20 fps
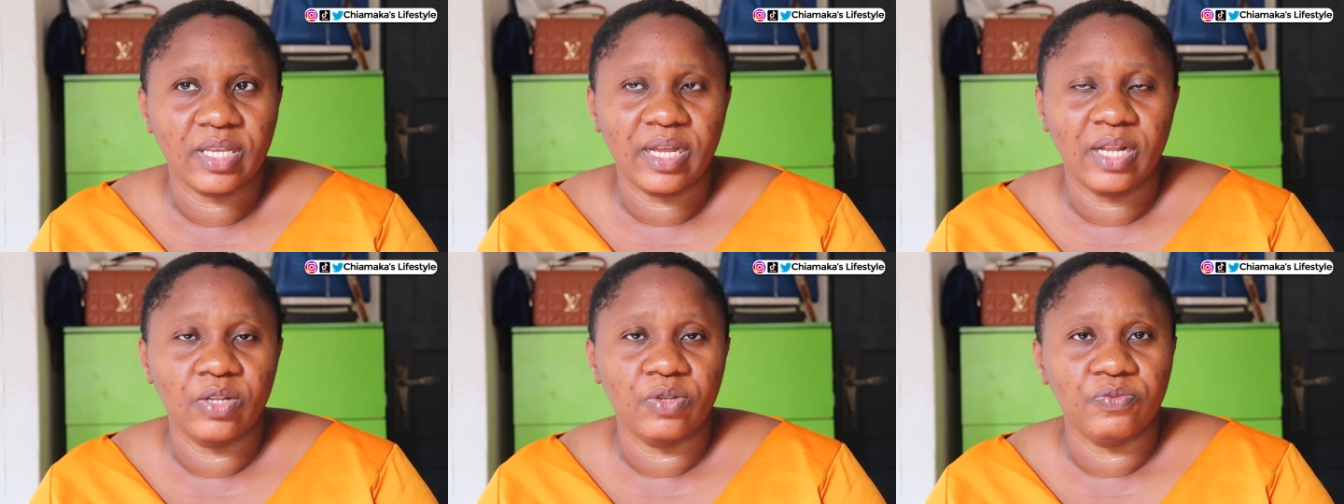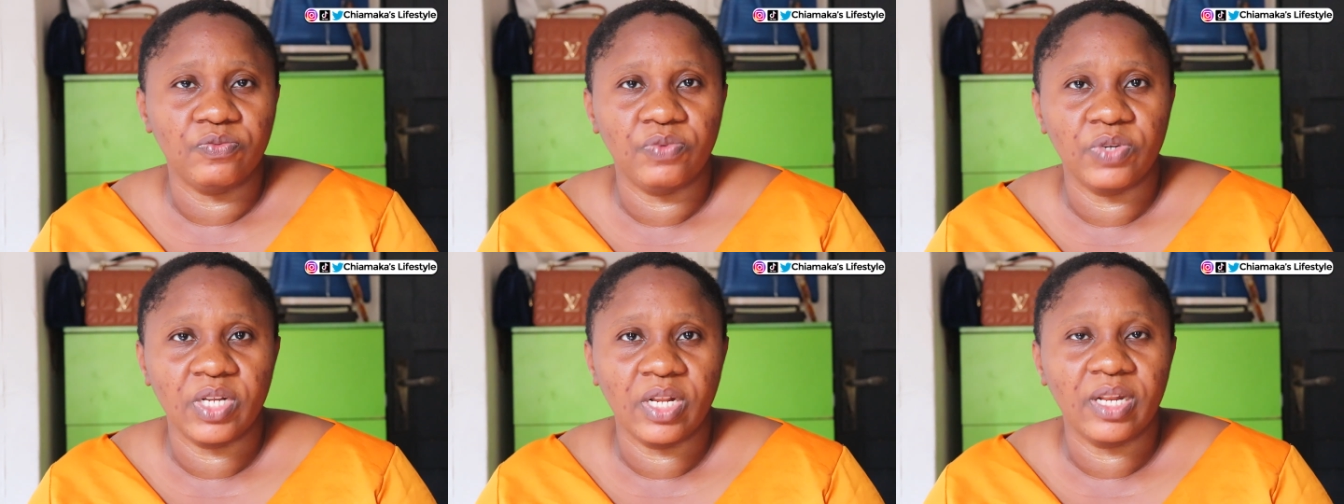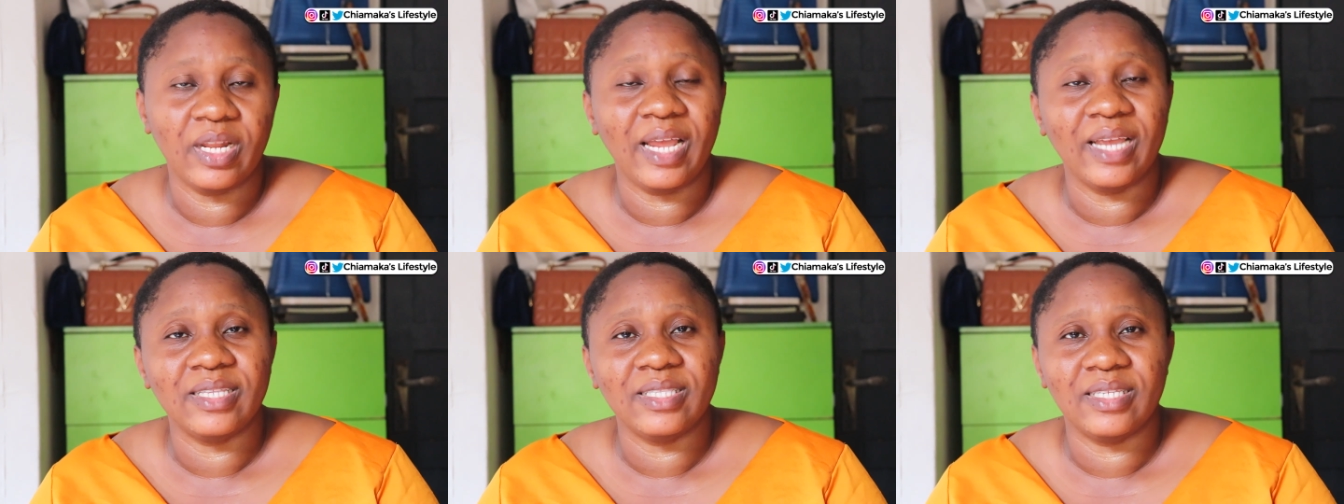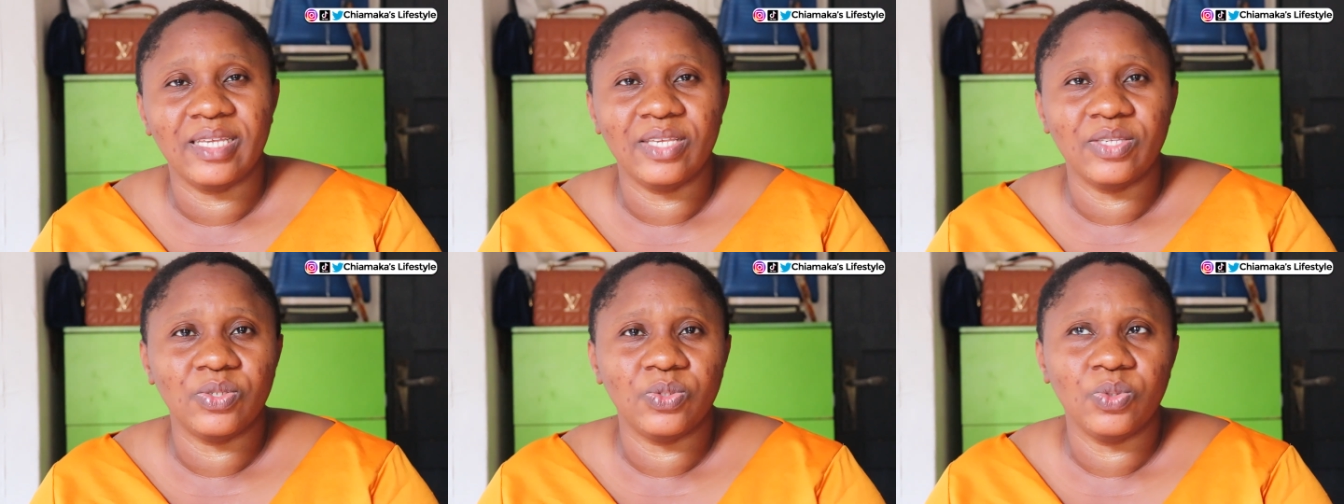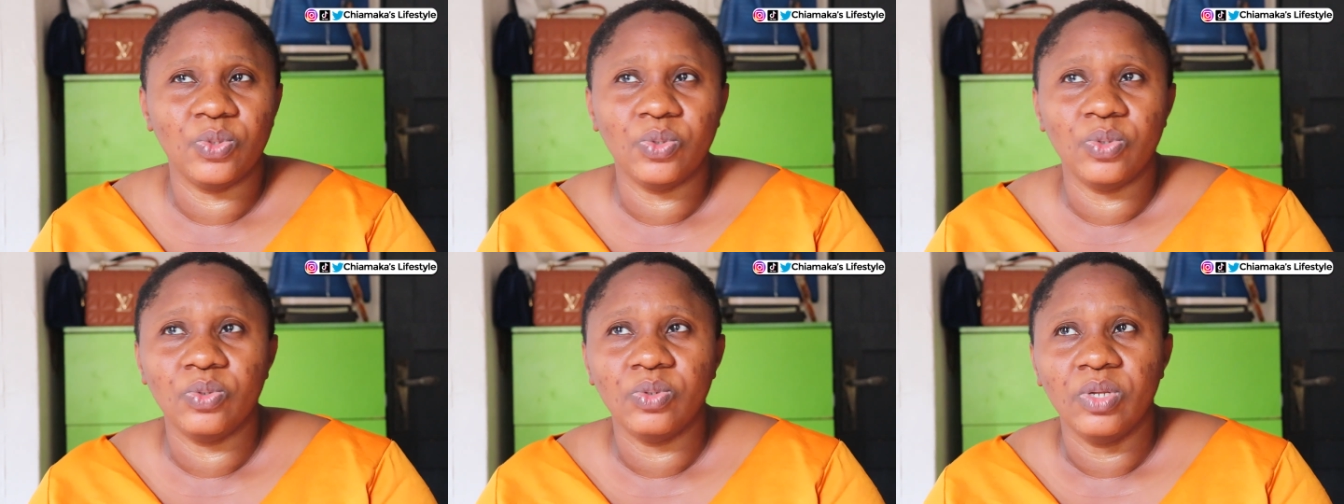California, like there's
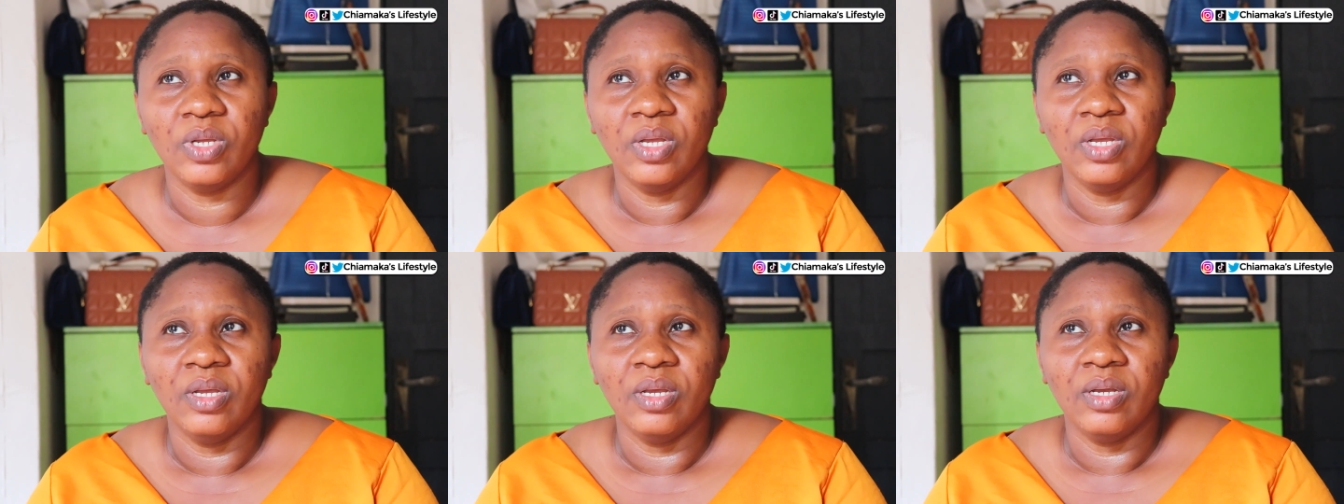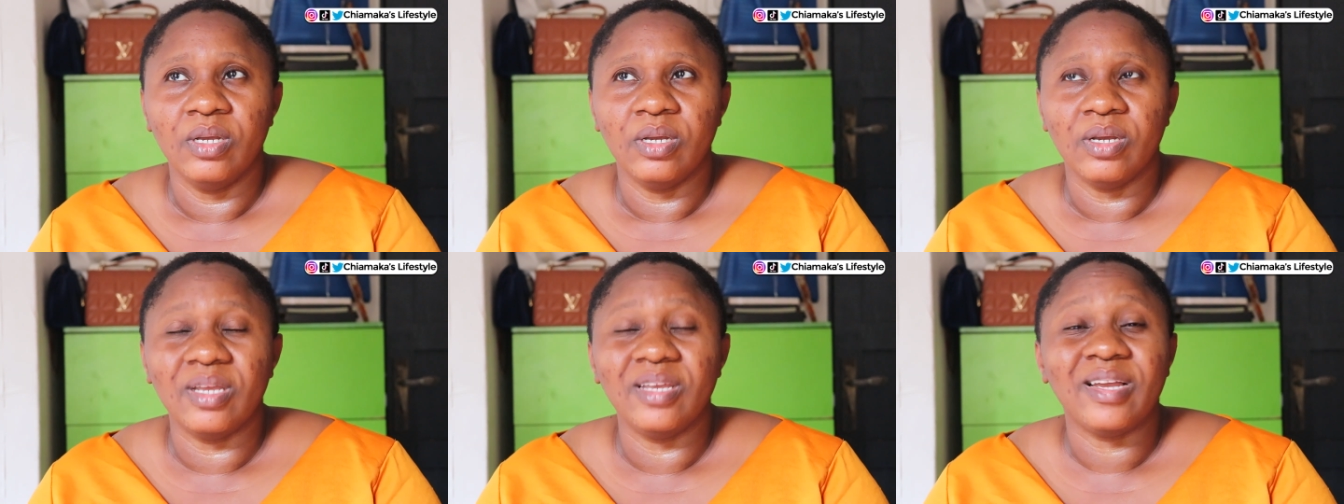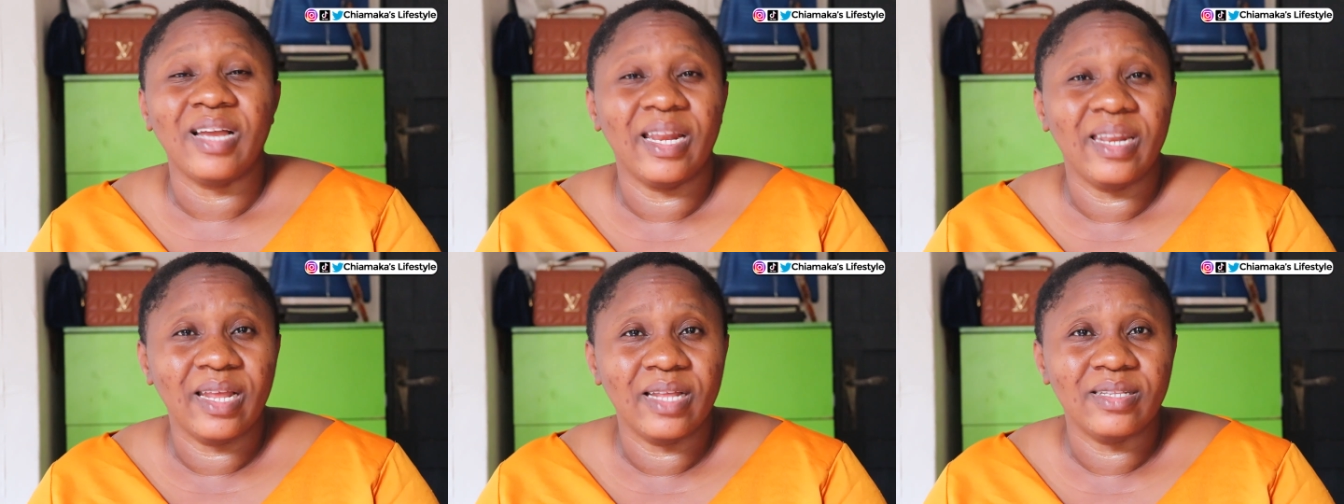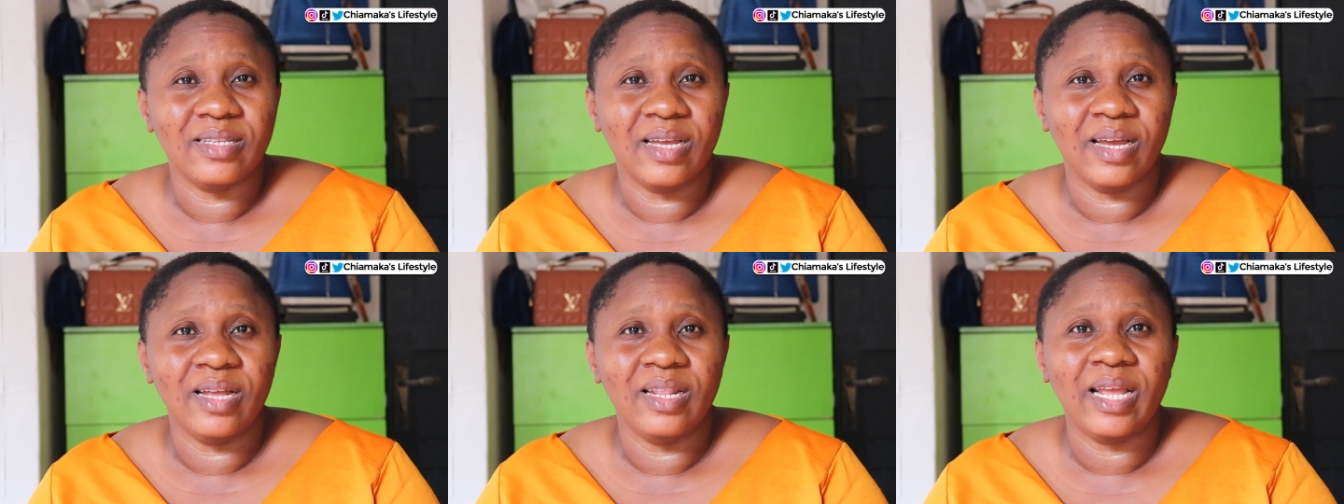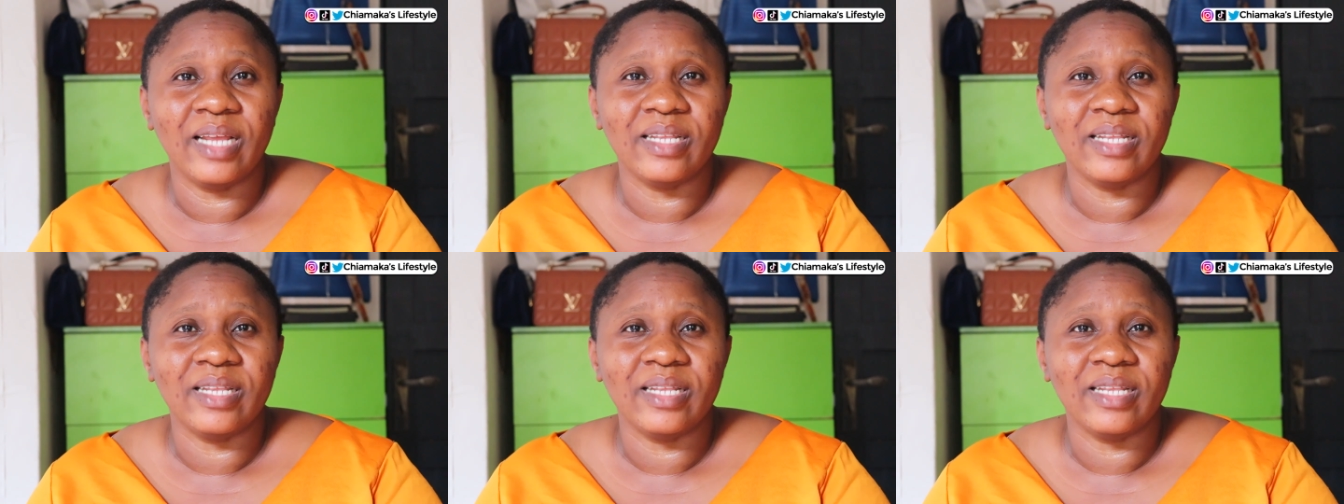no Canada,